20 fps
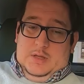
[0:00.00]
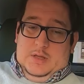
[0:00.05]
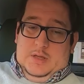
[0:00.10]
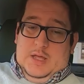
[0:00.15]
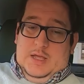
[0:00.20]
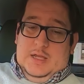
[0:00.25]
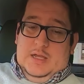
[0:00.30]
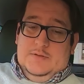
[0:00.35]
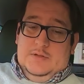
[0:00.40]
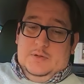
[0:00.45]

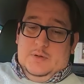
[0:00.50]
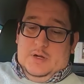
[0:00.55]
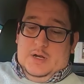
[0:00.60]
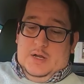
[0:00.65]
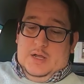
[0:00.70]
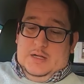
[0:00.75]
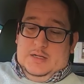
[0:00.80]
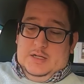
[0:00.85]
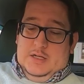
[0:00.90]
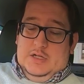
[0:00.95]
That gives you
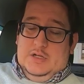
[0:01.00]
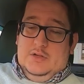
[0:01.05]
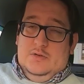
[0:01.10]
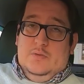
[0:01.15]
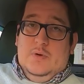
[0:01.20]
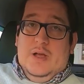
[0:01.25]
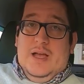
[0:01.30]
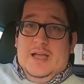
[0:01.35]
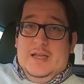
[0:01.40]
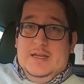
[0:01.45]
an
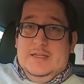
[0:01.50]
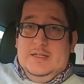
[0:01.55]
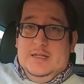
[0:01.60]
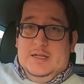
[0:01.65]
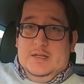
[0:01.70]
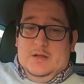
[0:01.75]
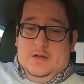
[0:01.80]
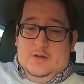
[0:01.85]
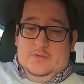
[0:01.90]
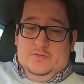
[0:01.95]
additional
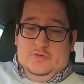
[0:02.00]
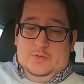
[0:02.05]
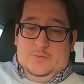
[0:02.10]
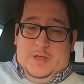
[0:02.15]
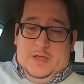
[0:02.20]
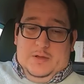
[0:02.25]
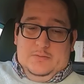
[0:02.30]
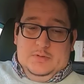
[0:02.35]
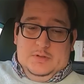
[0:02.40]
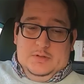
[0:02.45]

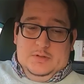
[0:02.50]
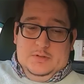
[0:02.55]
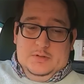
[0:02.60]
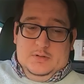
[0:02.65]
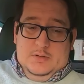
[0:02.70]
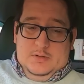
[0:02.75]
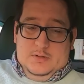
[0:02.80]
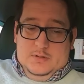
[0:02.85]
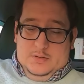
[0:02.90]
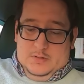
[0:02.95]
£1,800.
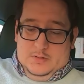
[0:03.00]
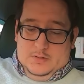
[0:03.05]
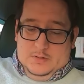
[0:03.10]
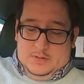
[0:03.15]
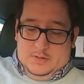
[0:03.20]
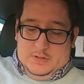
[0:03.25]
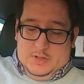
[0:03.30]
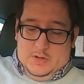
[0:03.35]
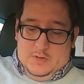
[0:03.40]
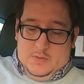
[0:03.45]

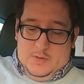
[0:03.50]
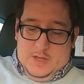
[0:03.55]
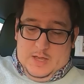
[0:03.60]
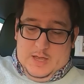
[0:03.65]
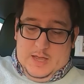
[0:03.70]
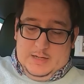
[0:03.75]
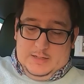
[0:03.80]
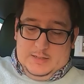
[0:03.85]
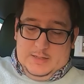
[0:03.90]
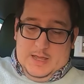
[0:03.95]
So
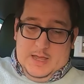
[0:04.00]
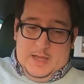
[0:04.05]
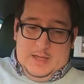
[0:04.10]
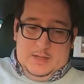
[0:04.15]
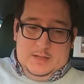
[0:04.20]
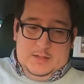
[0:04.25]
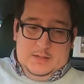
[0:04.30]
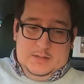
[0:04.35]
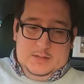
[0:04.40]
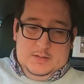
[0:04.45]
add that
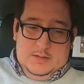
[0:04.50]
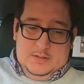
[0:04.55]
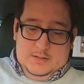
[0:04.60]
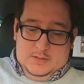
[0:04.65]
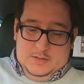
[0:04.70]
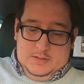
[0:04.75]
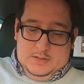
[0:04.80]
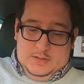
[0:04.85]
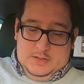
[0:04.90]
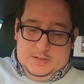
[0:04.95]

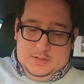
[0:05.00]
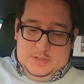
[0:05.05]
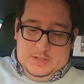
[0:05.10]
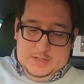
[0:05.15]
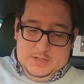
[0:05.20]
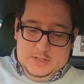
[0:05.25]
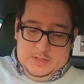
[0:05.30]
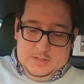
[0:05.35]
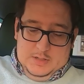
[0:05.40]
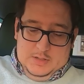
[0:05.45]
to
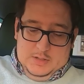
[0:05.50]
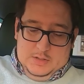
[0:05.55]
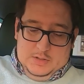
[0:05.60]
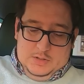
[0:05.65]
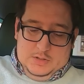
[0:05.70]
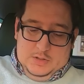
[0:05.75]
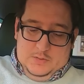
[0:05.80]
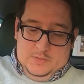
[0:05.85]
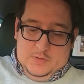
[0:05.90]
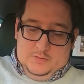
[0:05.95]
the
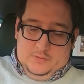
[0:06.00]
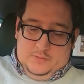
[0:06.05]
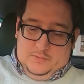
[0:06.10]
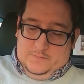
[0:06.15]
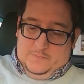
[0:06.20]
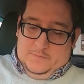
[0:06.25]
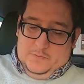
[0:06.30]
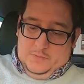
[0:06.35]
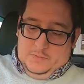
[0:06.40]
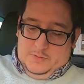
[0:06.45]

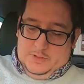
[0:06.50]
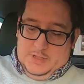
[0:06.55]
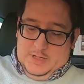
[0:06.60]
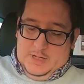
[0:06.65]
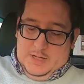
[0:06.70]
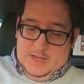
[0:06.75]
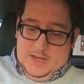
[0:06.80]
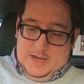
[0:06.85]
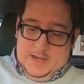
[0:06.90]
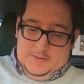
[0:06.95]

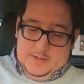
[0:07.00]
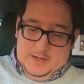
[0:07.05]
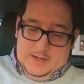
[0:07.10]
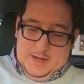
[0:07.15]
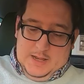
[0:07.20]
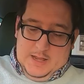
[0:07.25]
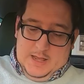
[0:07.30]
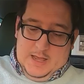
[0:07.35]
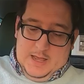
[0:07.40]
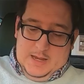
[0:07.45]
240 and
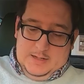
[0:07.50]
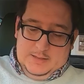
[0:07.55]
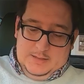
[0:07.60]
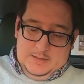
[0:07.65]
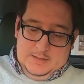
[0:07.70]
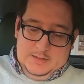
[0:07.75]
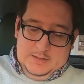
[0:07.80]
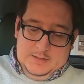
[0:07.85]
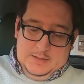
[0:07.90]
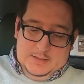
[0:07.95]
then add
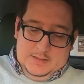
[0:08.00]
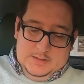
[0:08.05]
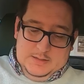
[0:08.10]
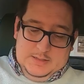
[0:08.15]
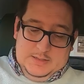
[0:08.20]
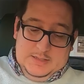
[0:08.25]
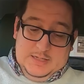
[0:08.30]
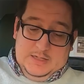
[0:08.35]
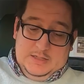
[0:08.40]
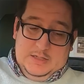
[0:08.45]

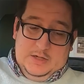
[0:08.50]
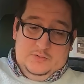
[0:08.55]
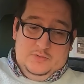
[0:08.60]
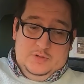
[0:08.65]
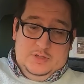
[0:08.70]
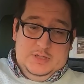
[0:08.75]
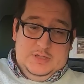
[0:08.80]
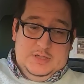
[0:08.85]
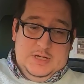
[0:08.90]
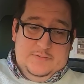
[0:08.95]
the
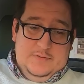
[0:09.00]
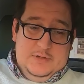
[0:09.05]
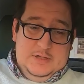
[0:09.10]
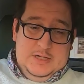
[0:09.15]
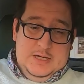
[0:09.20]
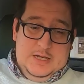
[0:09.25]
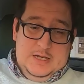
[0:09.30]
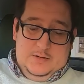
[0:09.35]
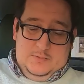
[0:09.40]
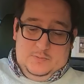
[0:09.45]

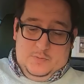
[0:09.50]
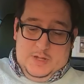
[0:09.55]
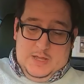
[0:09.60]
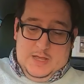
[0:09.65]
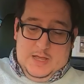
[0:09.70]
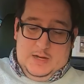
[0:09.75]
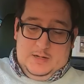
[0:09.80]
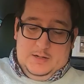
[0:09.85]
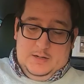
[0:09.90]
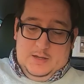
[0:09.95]
617 we
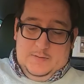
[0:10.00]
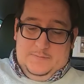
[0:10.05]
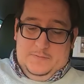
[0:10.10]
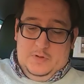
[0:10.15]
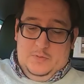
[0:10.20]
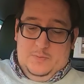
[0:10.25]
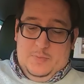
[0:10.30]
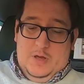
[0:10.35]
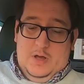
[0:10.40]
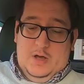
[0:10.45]
had if
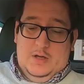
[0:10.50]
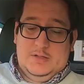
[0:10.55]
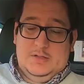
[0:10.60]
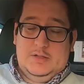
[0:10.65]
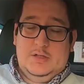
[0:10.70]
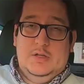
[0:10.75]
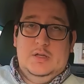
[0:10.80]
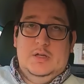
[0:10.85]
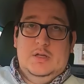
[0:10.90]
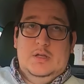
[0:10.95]
you
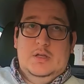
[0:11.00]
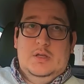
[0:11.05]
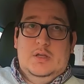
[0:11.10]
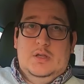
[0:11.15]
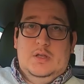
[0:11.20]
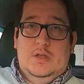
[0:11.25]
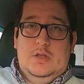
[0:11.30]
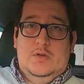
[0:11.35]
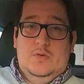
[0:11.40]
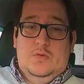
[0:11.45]
pass
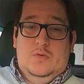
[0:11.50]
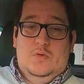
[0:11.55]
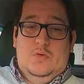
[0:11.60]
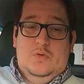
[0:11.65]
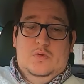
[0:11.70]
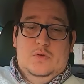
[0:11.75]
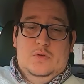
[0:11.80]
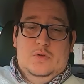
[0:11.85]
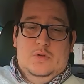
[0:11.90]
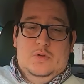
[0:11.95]
all